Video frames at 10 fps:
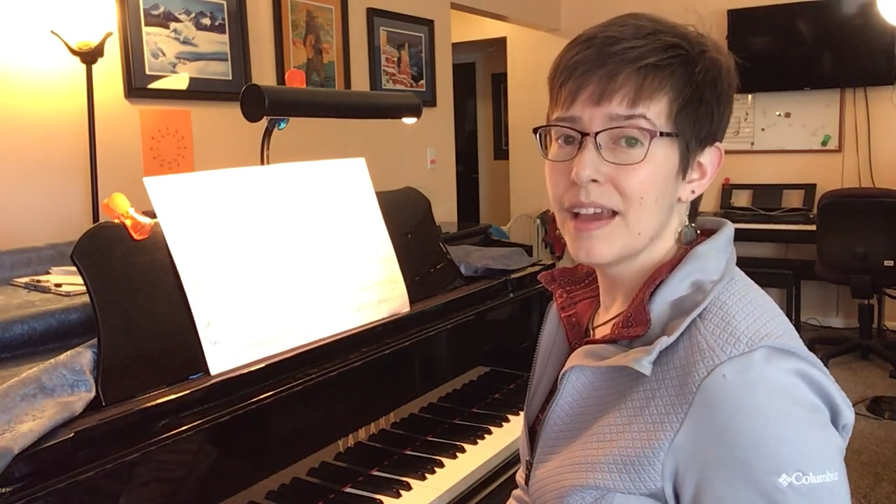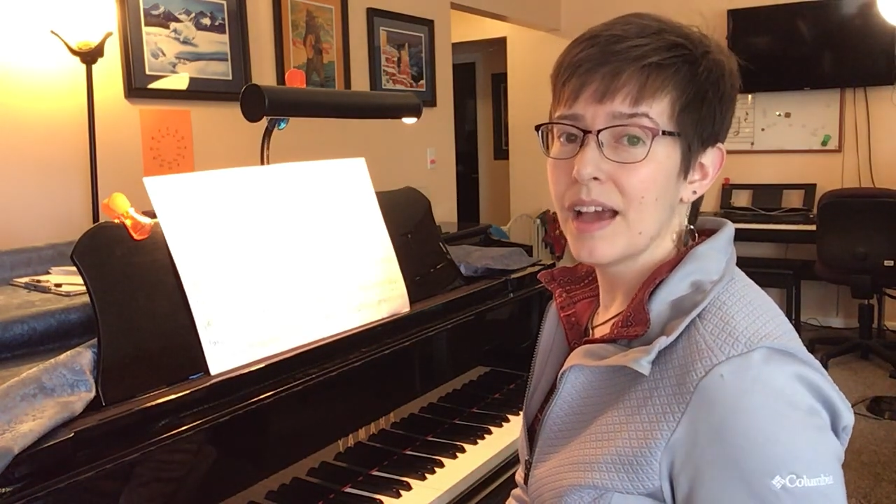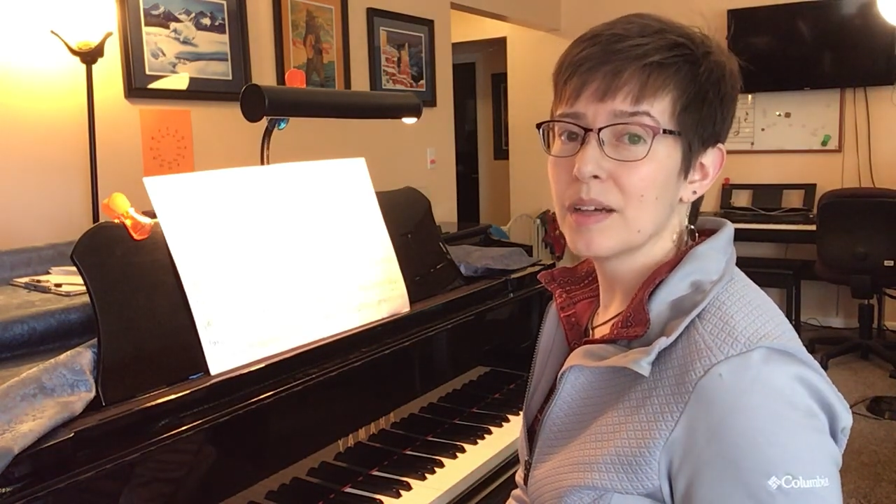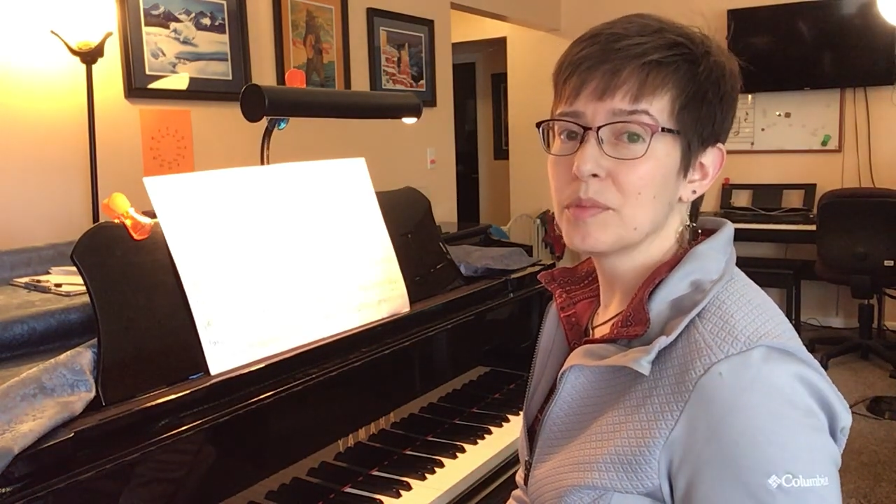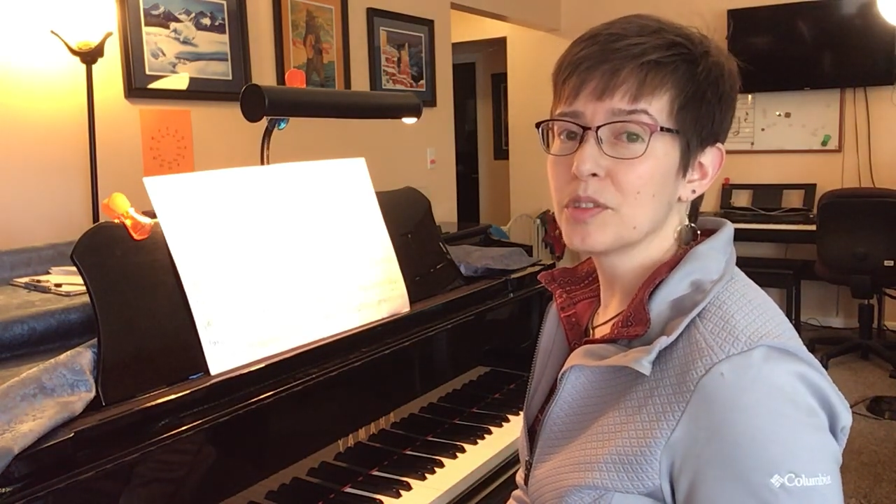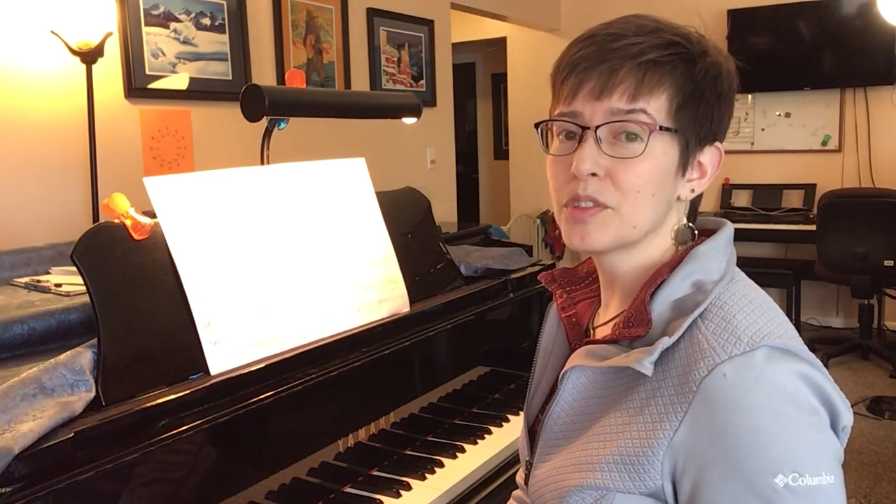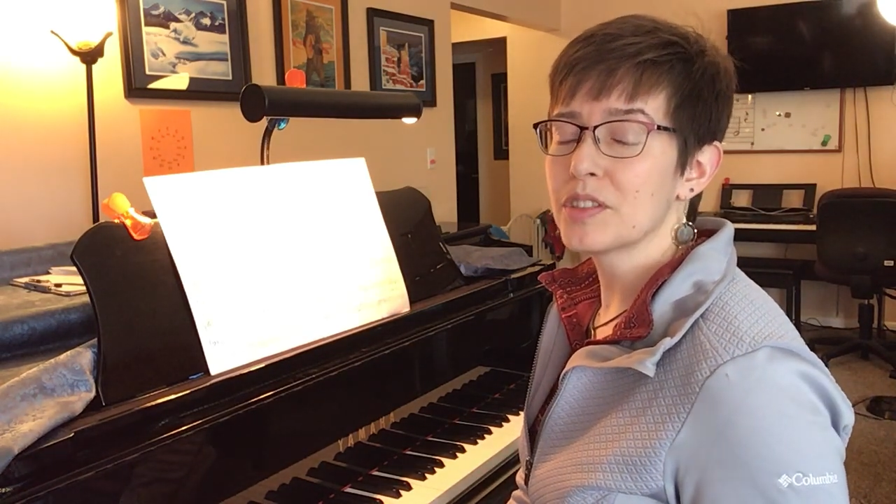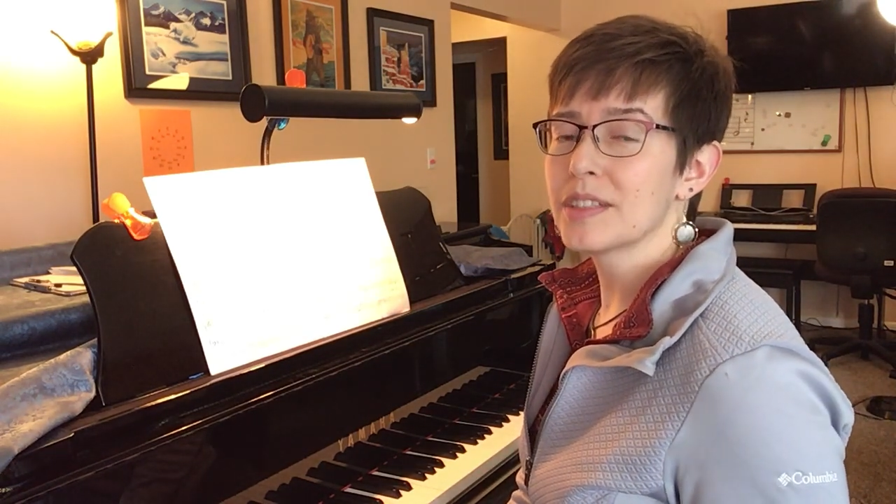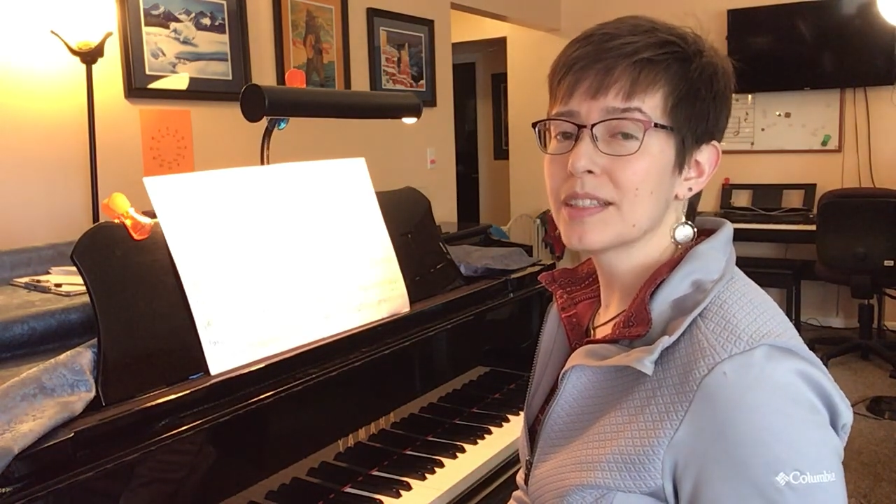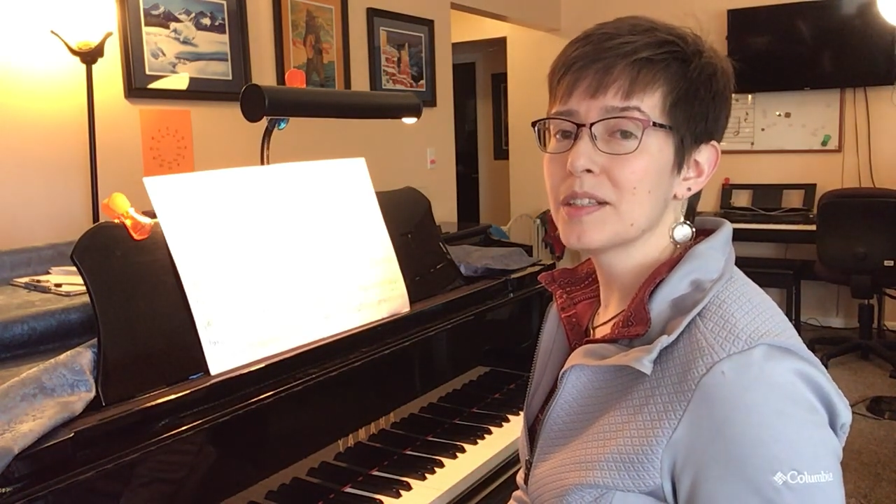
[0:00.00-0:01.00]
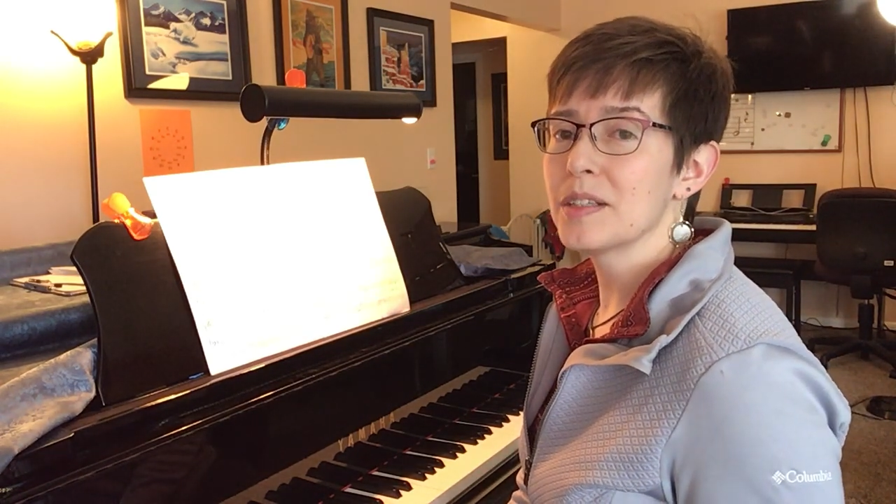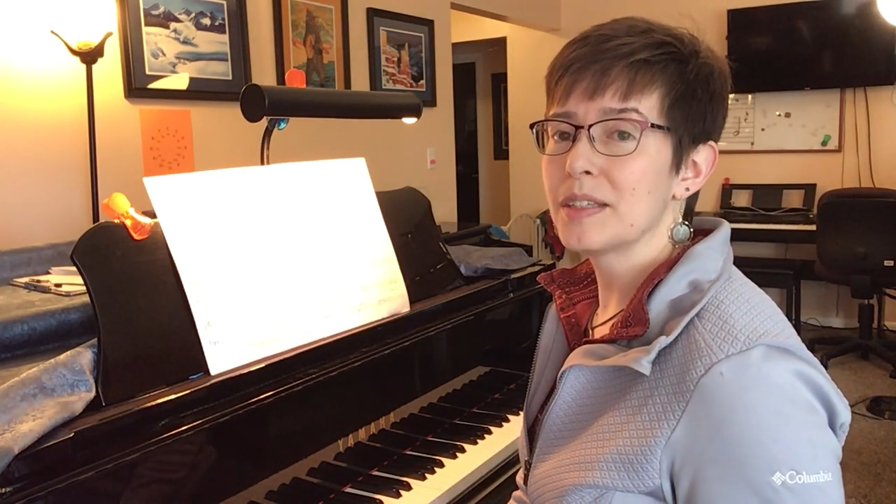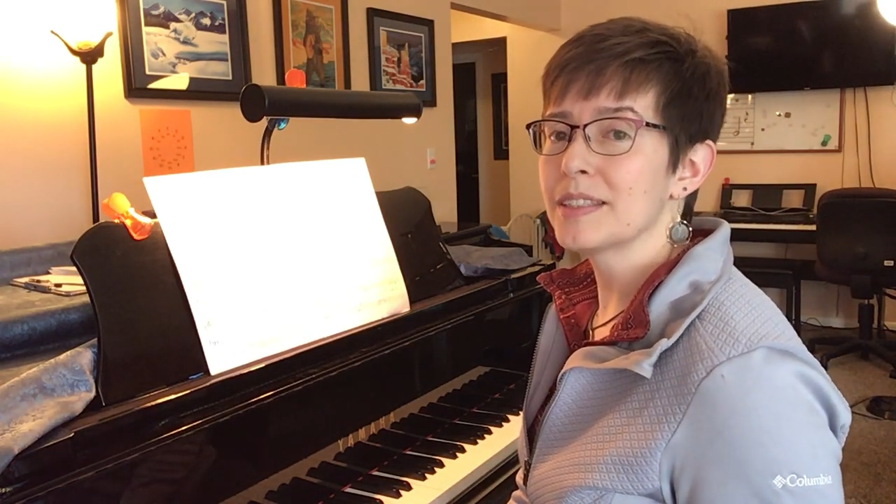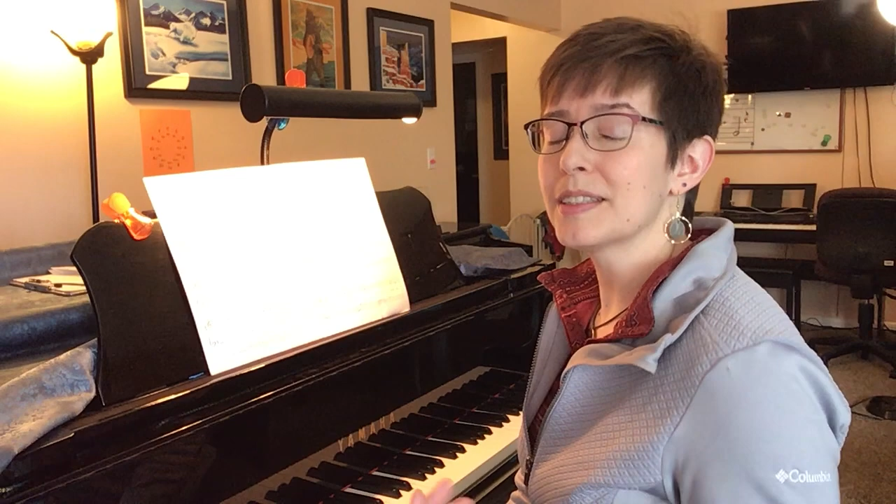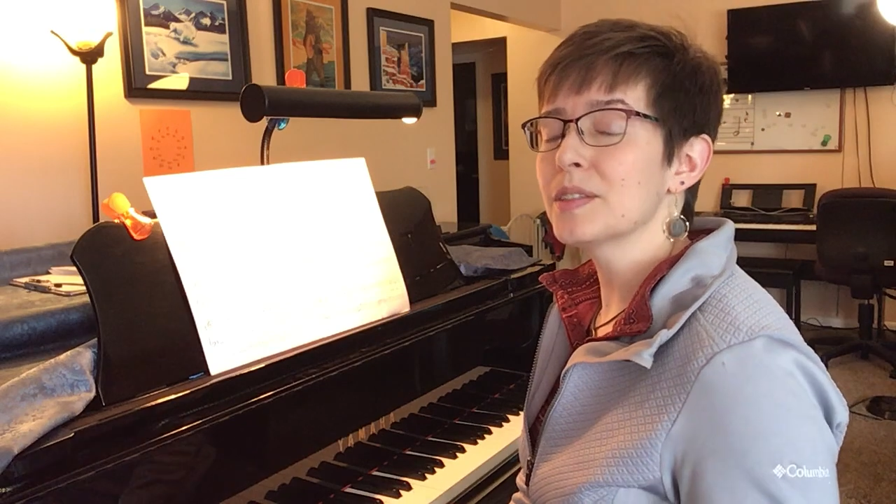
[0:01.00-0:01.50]
It
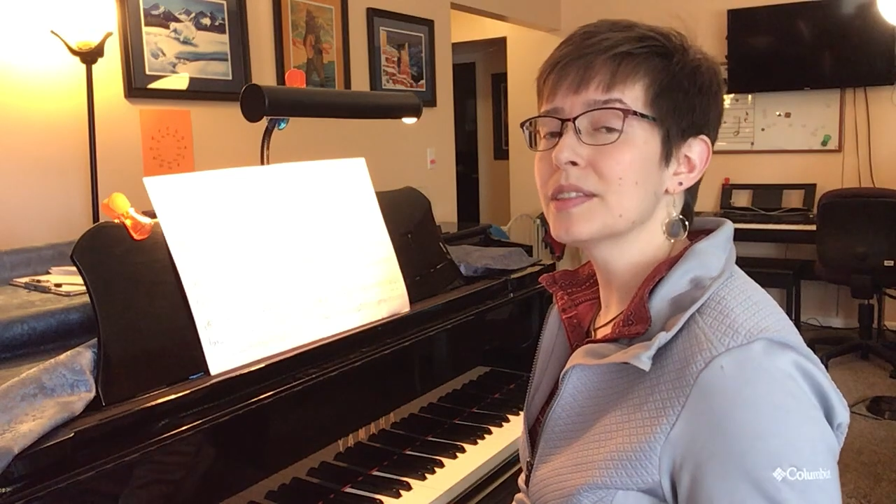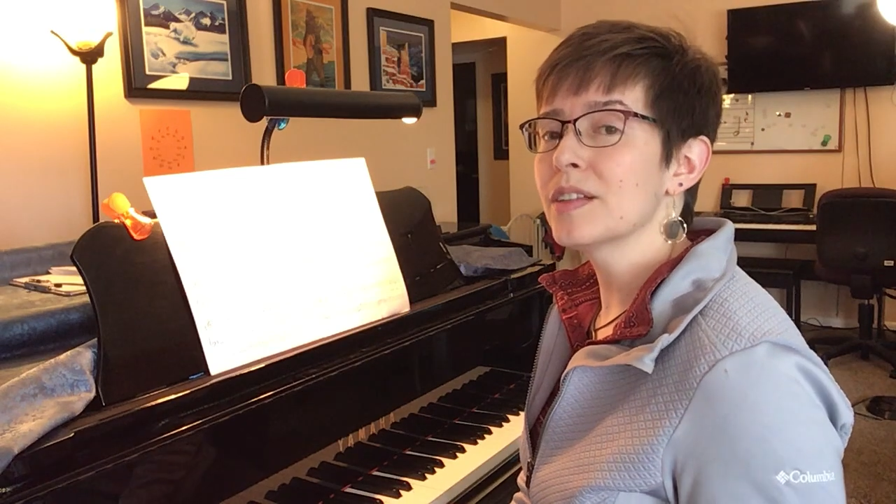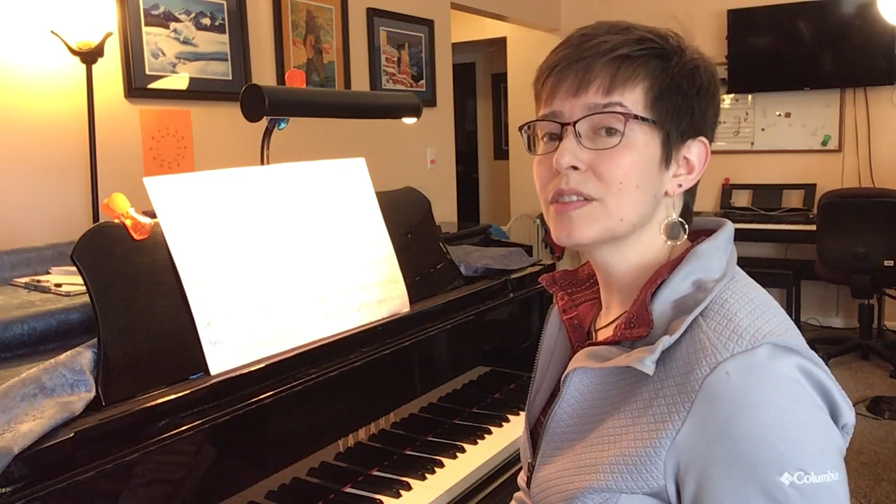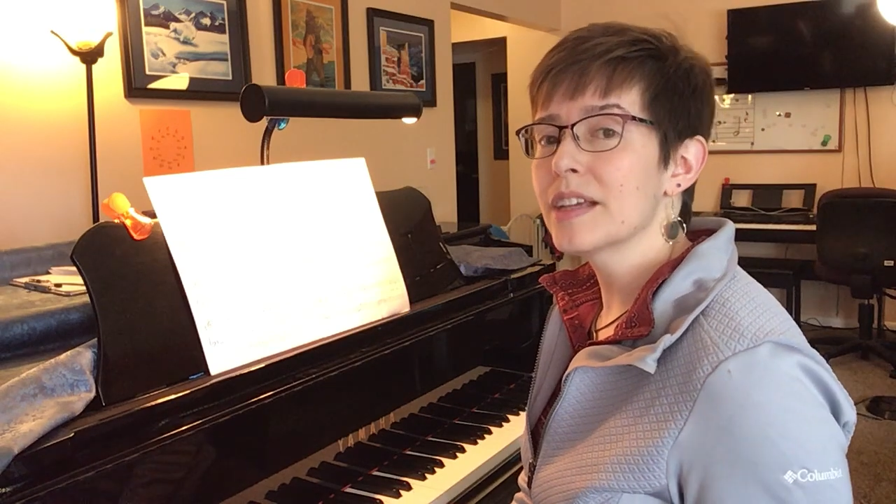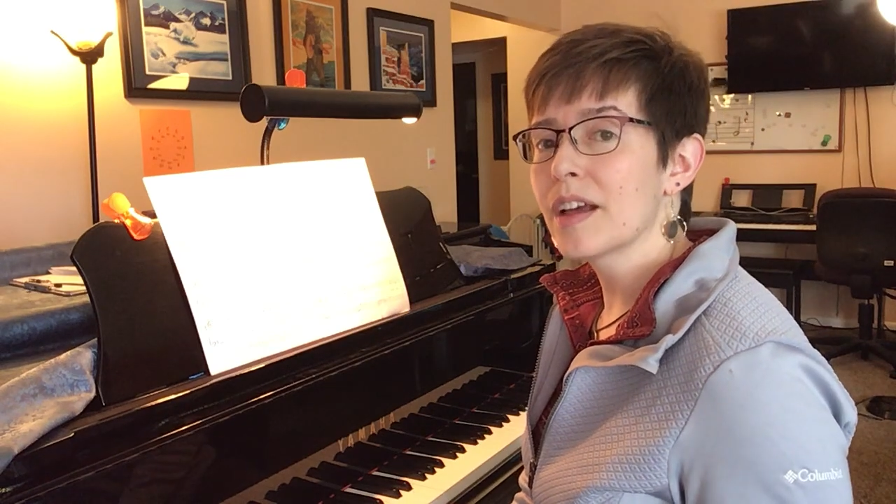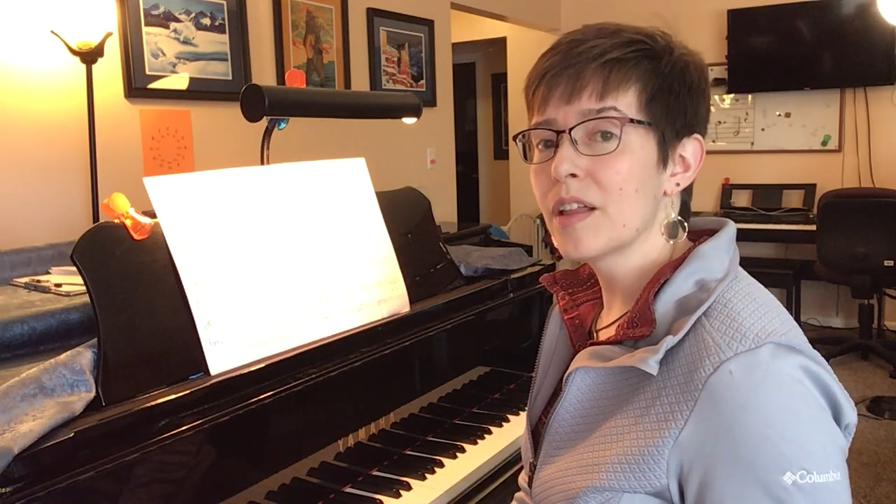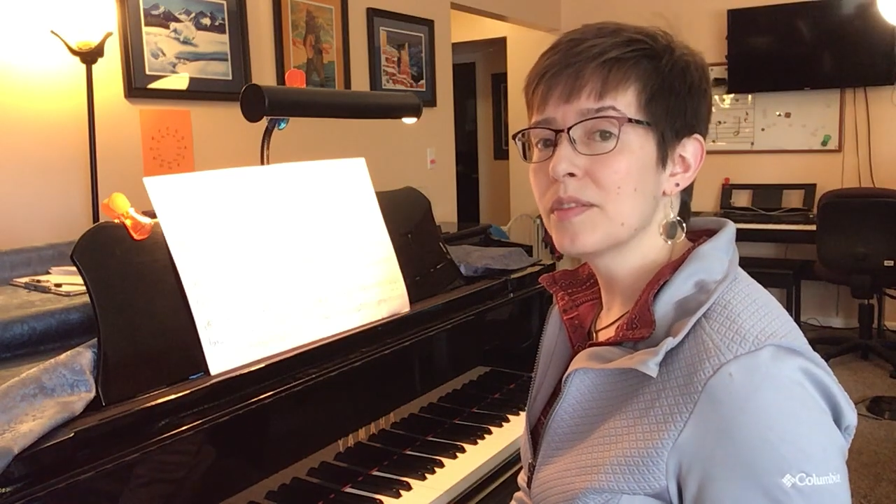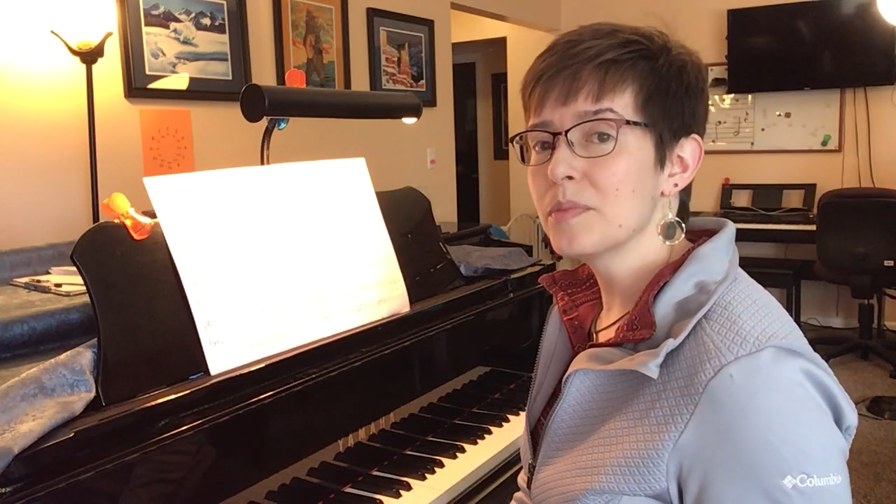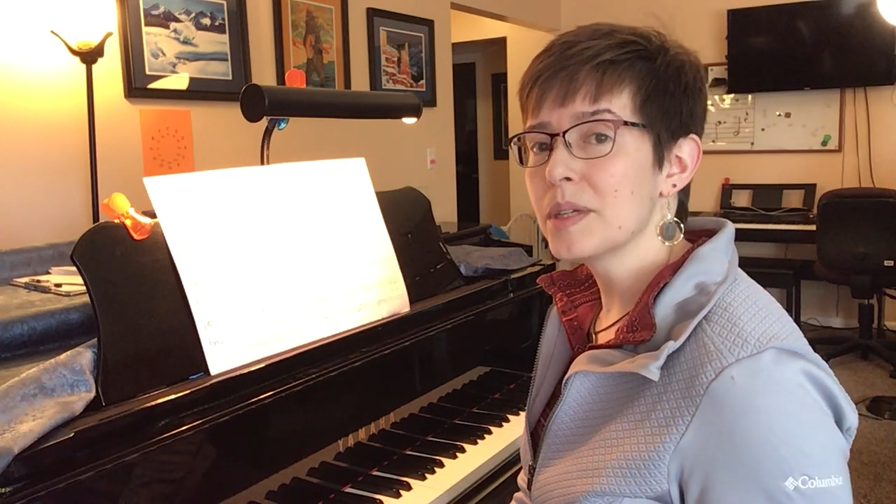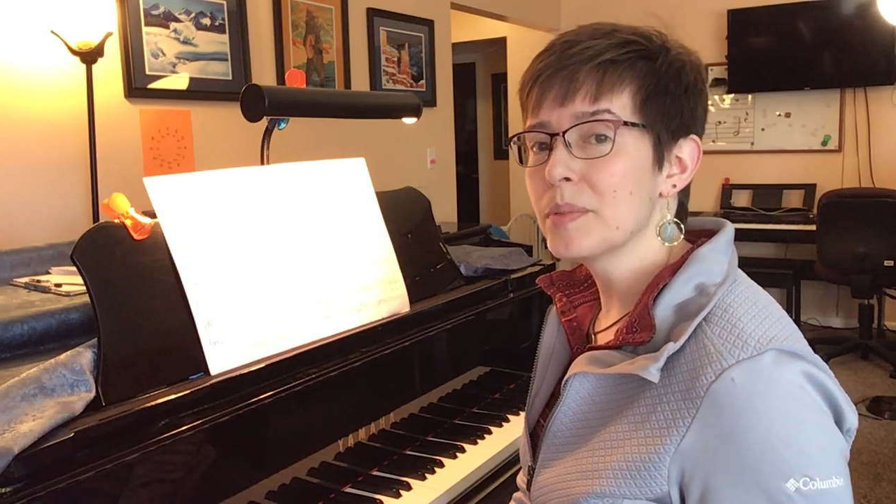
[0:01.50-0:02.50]
still sounds like All of Me,